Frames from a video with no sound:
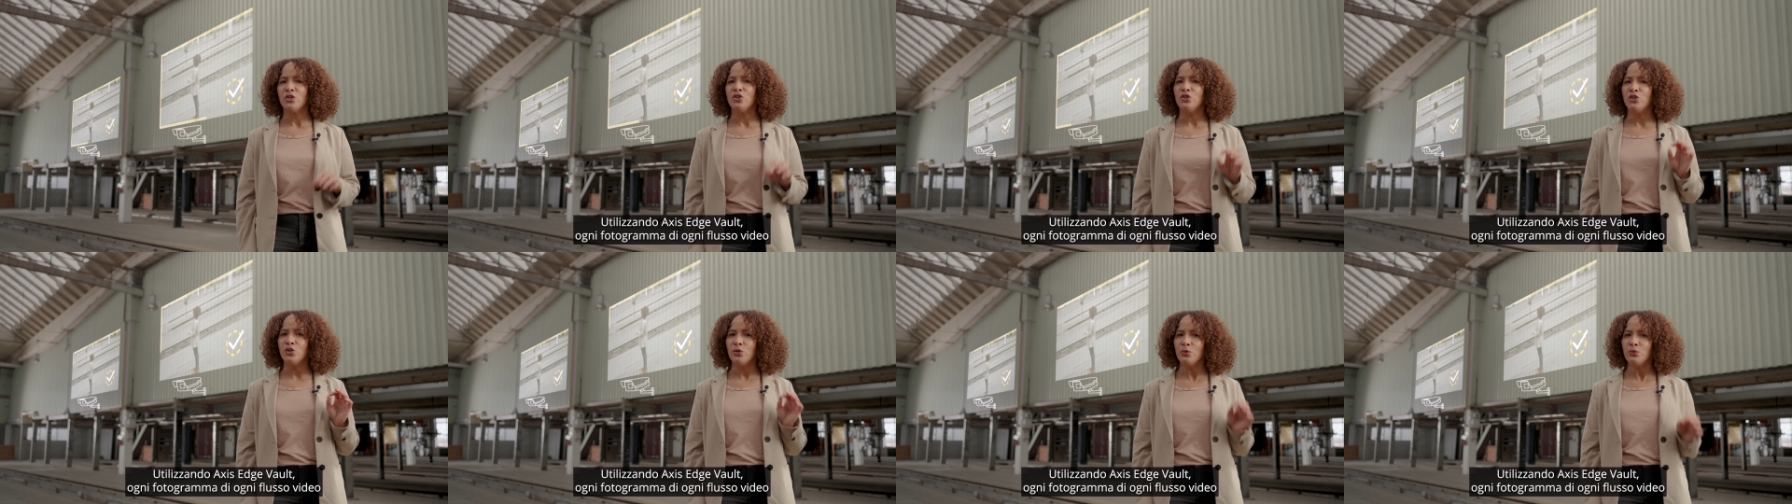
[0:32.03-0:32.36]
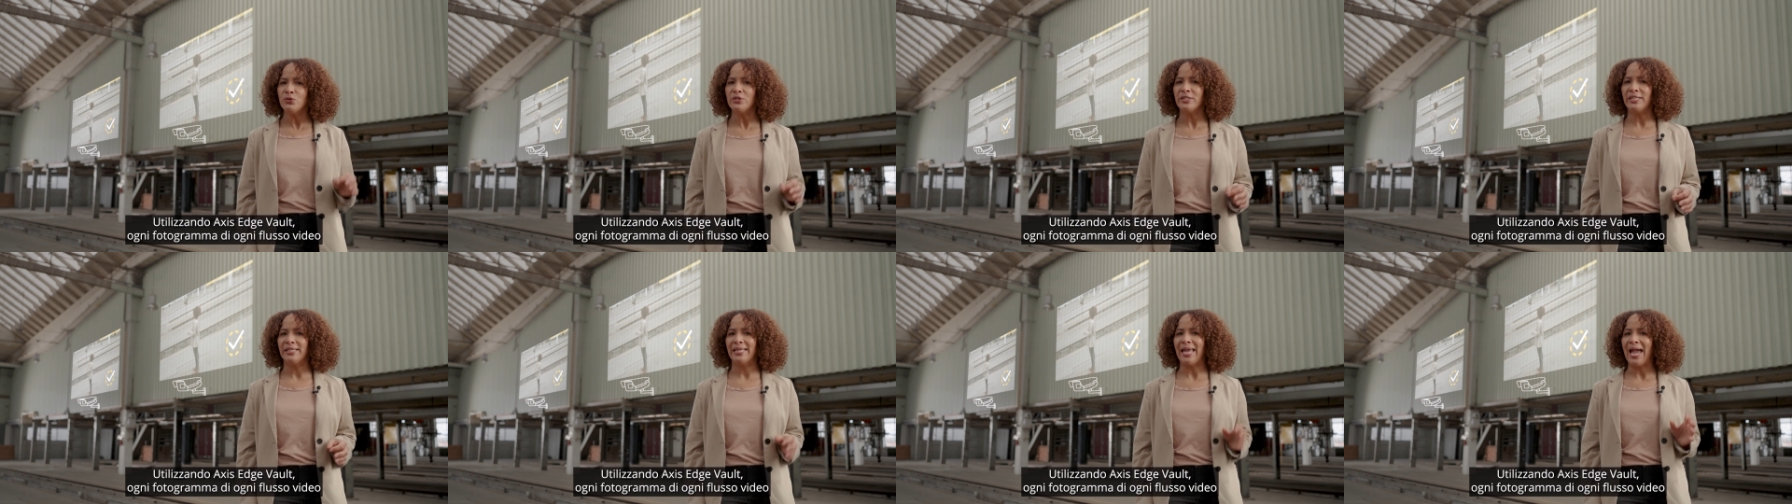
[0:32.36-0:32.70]

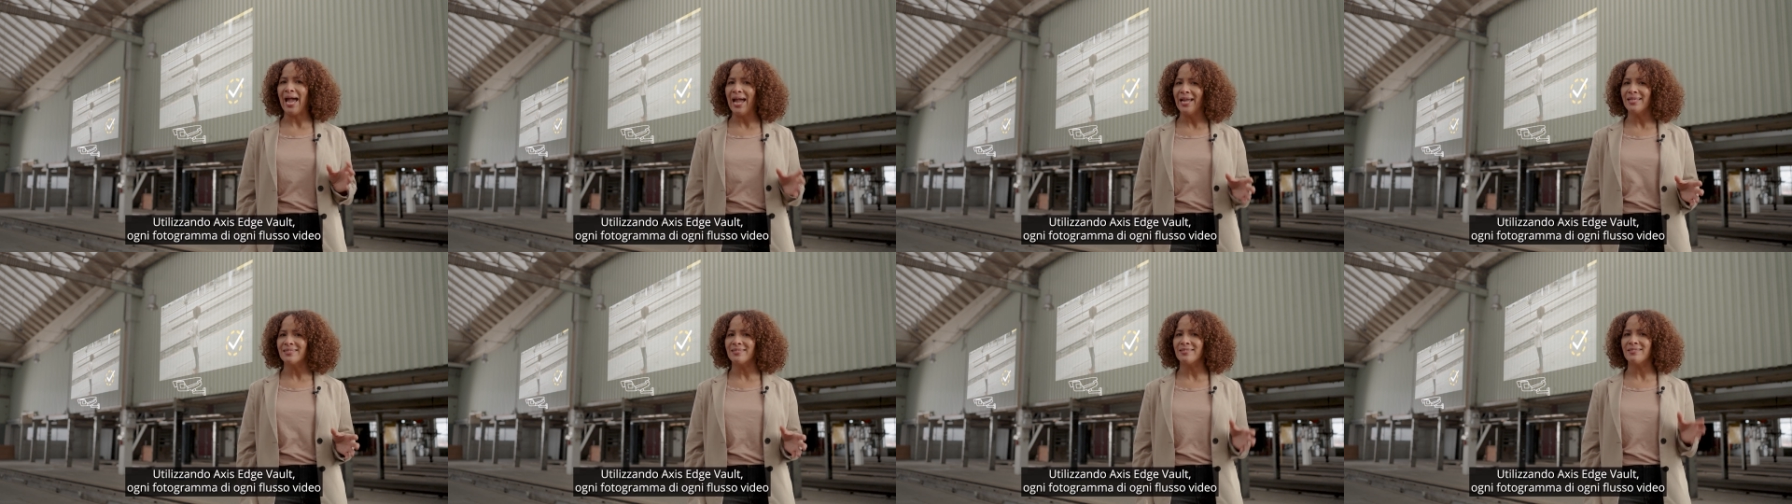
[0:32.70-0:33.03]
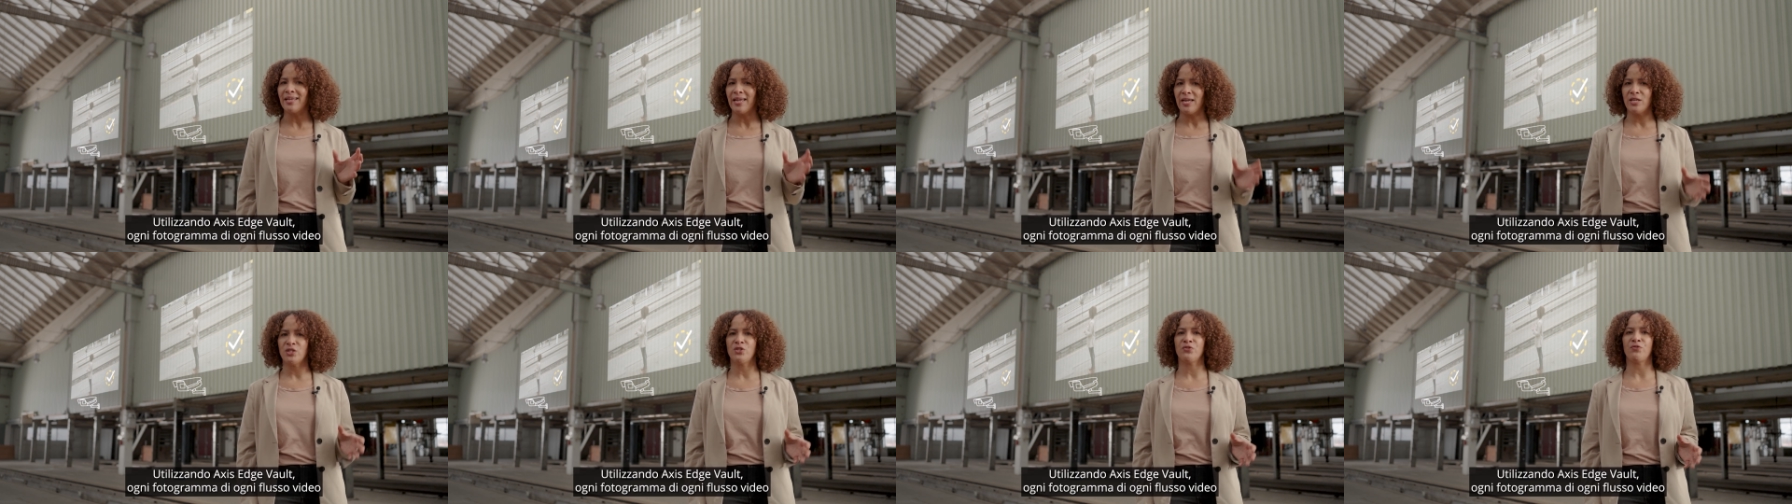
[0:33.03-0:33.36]
Using Axis
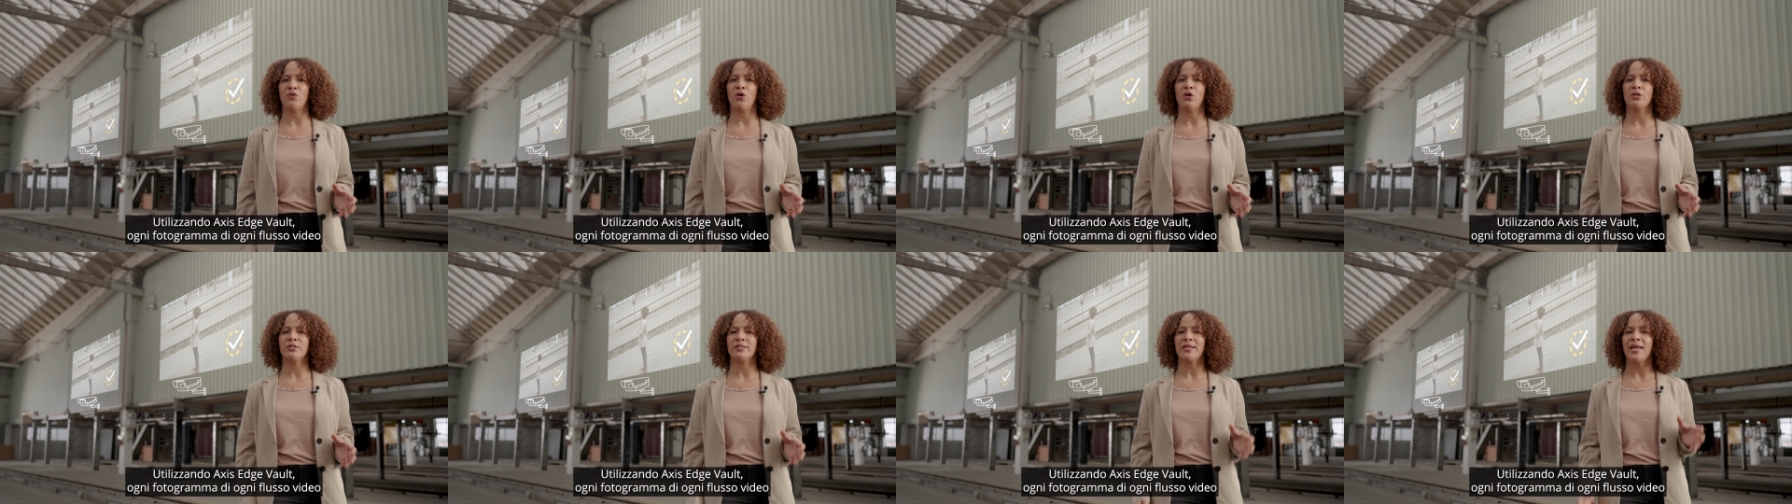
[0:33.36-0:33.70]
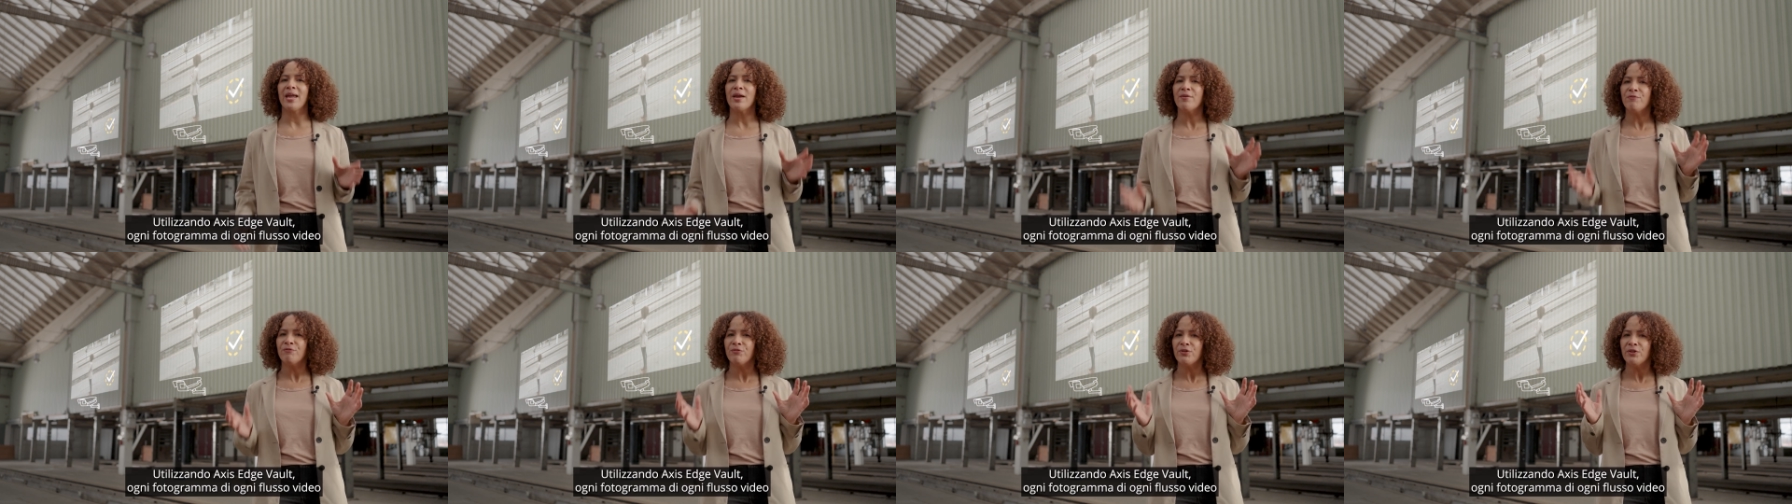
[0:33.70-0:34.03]
Edge Vault,
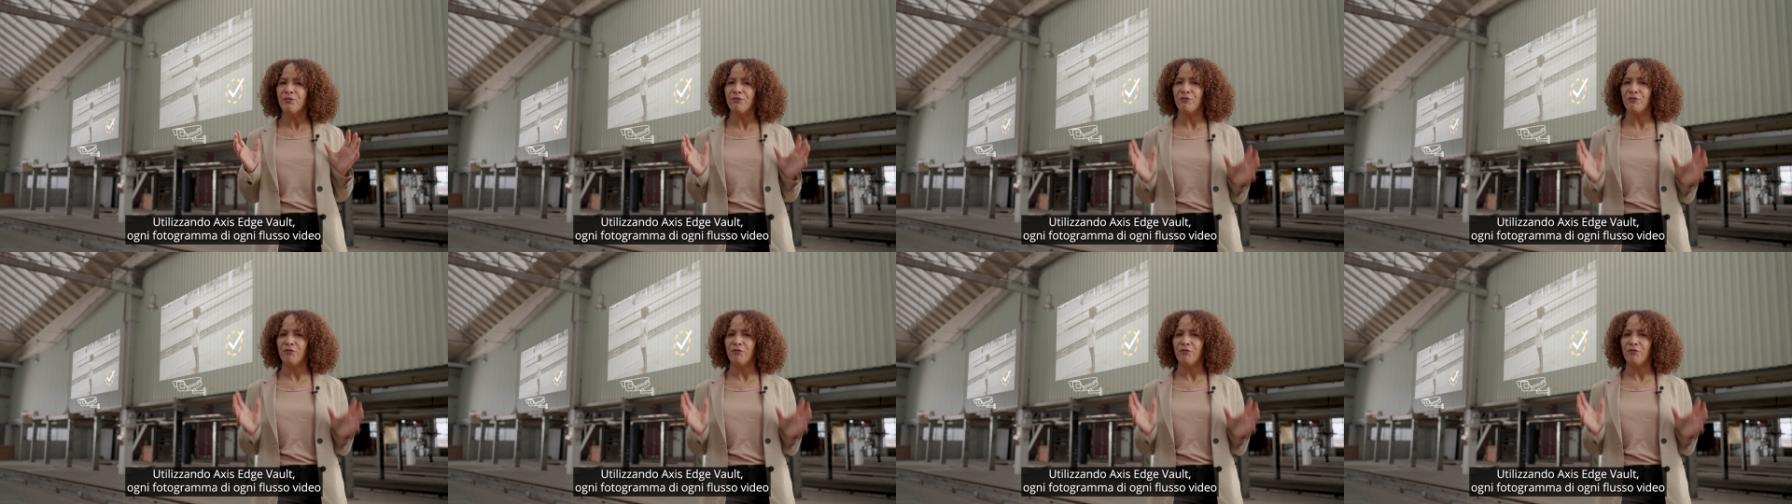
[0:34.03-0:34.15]
every